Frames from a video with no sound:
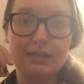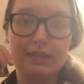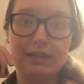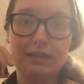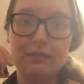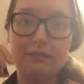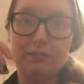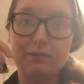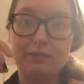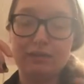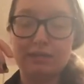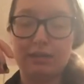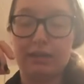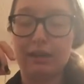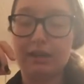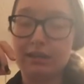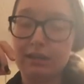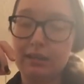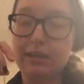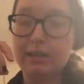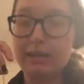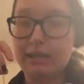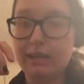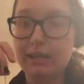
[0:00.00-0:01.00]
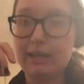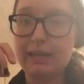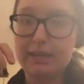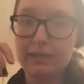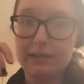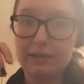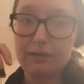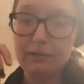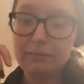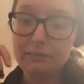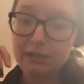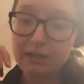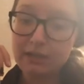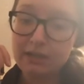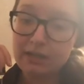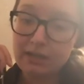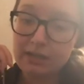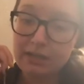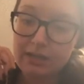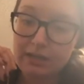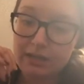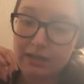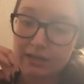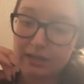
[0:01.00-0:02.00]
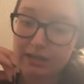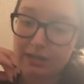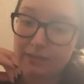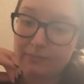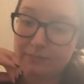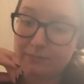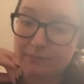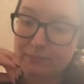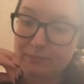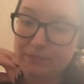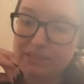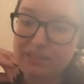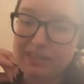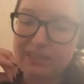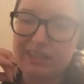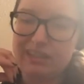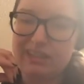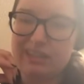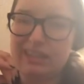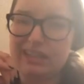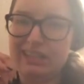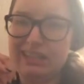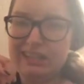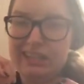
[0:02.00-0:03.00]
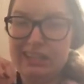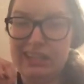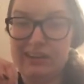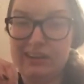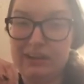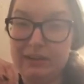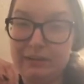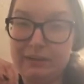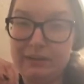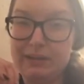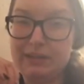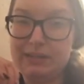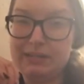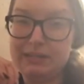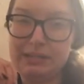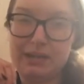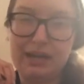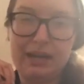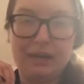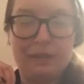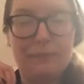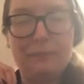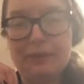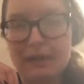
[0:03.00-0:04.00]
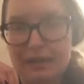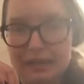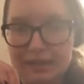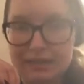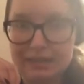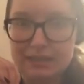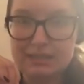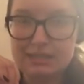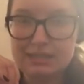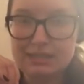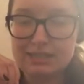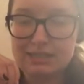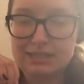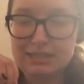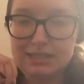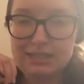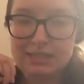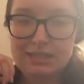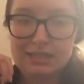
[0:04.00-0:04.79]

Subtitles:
that particularly need help. The particularly cloudy ones are out of balance.